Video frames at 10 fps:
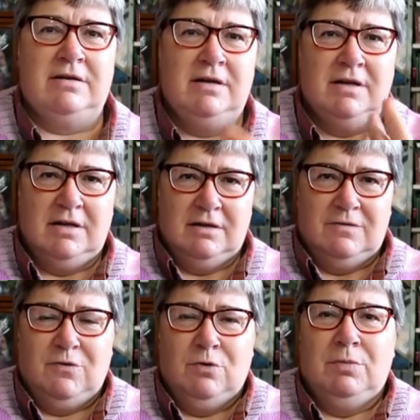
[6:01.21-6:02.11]
in
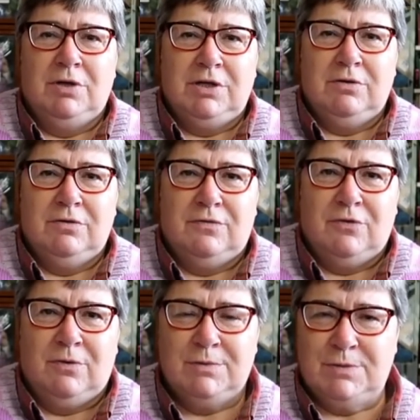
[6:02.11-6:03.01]
formal
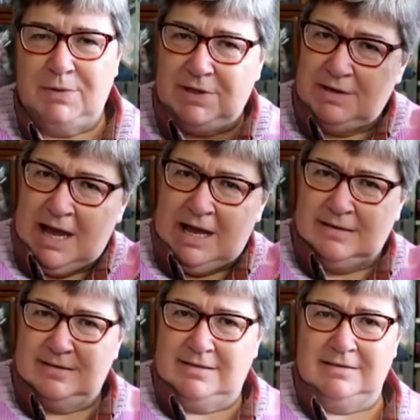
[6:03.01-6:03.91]
uniforms with
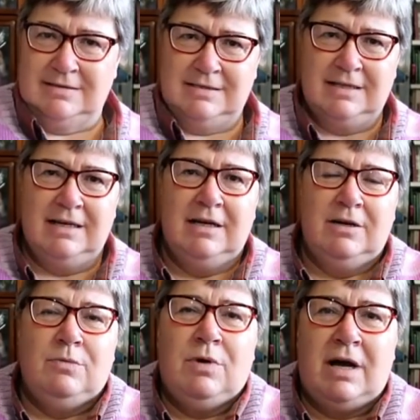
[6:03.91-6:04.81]
hats and
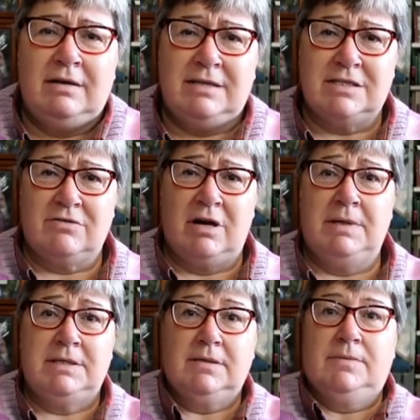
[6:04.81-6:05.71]
what I
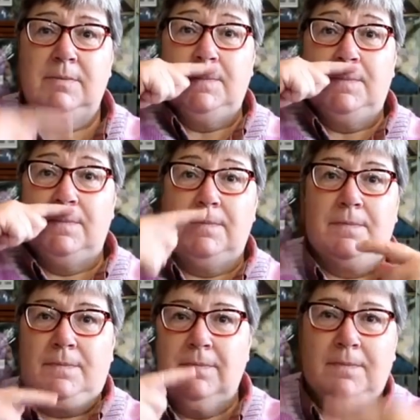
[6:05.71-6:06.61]
describe as
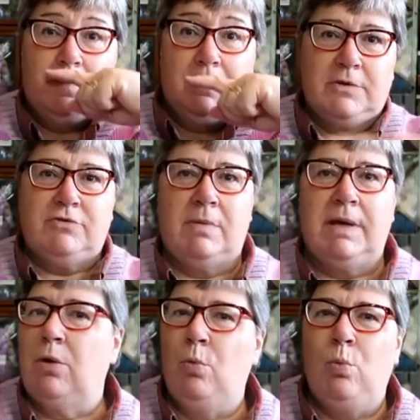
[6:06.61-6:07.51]

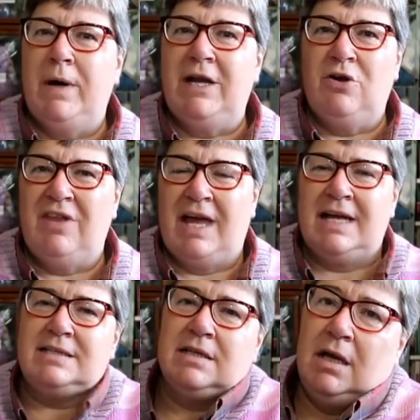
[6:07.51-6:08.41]
drumming. We're not
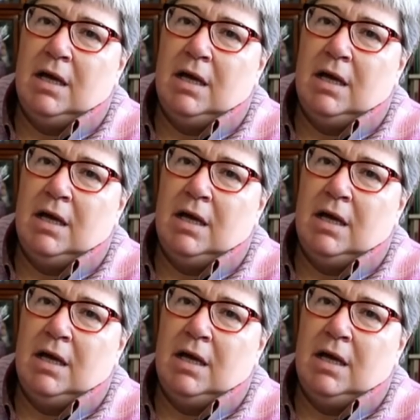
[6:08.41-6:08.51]
that.